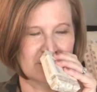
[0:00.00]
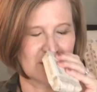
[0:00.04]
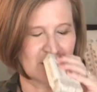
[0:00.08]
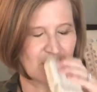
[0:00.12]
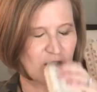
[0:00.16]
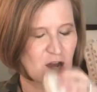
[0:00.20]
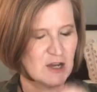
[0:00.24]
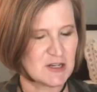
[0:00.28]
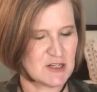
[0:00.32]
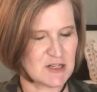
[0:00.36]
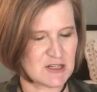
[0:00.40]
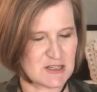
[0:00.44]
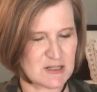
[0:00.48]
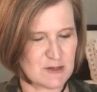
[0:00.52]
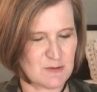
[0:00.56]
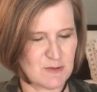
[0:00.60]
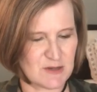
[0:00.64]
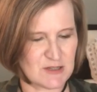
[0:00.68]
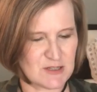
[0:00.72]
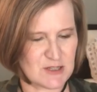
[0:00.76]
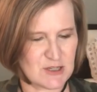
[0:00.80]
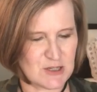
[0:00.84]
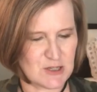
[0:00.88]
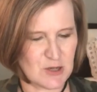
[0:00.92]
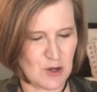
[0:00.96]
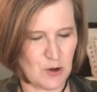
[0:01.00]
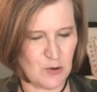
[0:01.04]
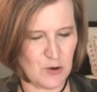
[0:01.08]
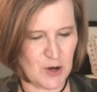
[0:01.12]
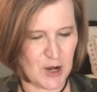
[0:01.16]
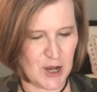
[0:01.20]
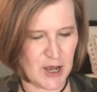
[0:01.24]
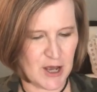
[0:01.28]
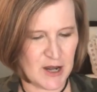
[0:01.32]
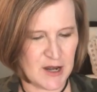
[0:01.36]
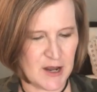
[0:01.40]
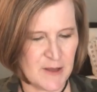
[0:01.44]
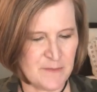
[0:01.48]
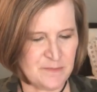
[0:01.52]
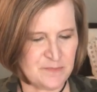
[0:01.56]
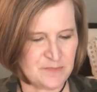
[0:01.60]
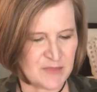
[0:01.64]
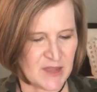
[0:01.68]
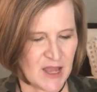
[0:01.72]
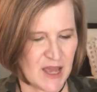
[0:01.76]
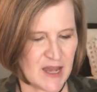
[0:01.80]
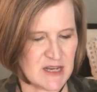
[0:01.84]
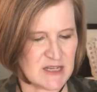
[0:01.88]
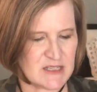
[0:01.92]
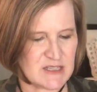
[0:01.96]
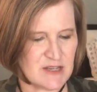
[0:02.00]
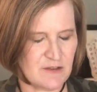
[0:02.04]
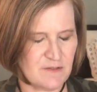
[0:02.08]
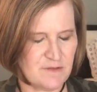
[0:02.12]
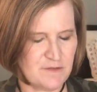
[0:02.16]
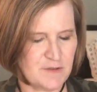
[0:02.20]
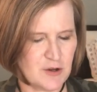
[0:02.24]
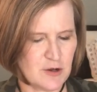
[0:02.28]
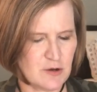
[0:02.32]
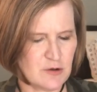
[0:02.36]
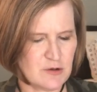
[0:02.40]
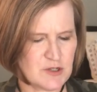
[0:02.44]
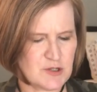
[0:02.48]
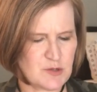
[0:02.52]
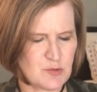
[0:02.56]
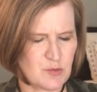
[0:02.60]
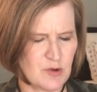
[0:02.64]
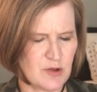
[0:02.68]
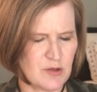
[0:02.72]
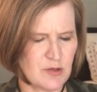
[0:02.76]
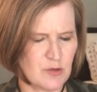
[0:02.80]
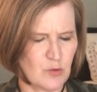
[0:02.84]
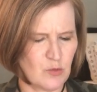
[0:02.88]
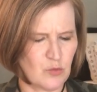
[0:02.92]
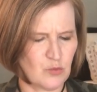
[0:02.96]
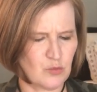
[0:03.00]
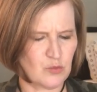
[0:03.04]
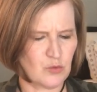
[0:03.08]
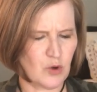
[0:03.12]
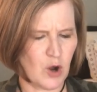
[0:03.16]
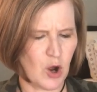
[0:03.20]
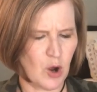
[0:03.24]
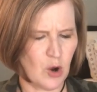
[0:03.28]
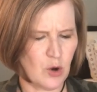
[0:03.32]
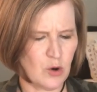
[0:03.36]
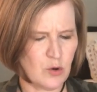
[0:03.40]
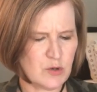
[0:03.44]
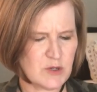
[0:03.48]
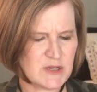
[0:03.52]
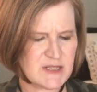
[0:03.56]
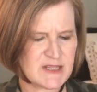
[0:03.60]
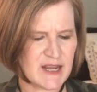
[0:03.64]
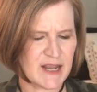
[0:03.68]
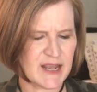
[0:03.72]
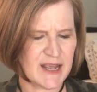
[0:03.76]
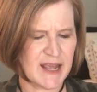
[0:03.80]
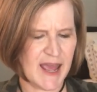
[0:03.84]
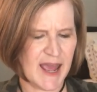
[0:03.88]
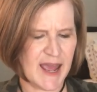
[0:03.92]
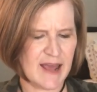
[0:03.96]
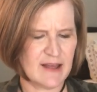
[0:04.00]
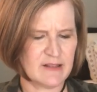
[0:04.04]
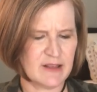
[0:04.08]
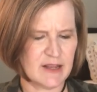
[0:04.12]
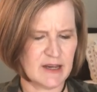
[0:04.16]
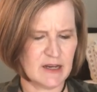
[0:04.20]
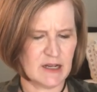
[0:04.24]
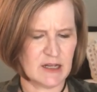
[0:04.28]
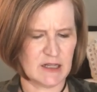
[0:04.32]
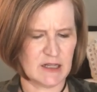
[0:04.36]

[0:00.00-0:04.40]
Gosh, it smells so good. It is infused with rose, kaolin